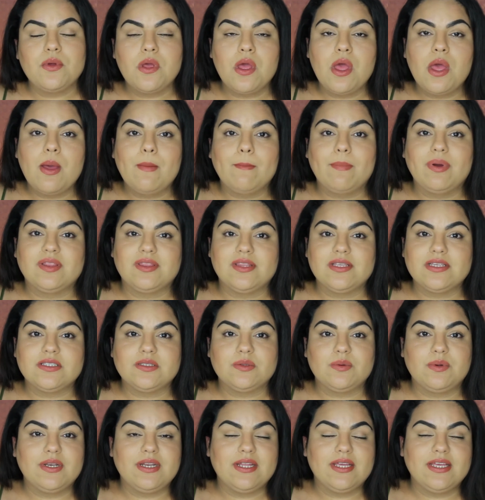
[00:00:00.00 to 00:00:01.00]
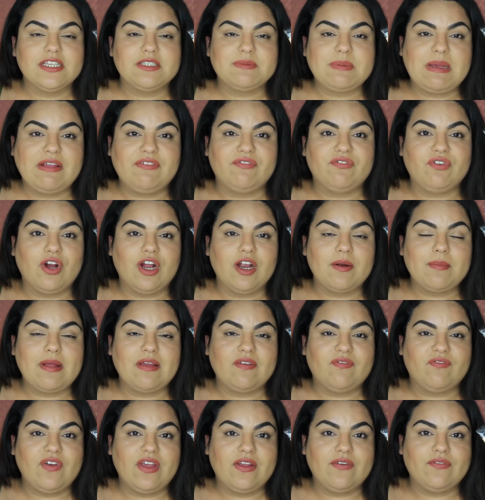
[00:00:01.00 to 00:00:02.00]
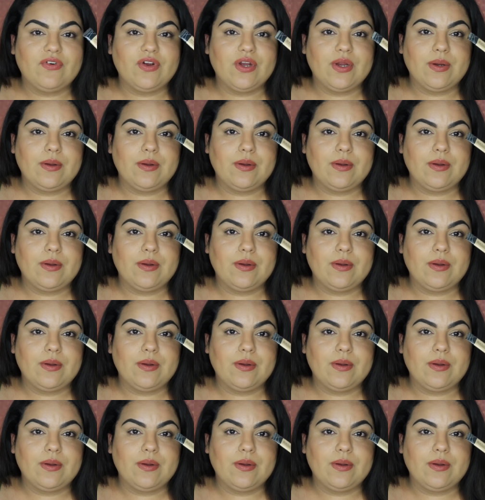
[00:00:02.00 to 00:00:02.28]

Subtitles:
But this one is by far my favorite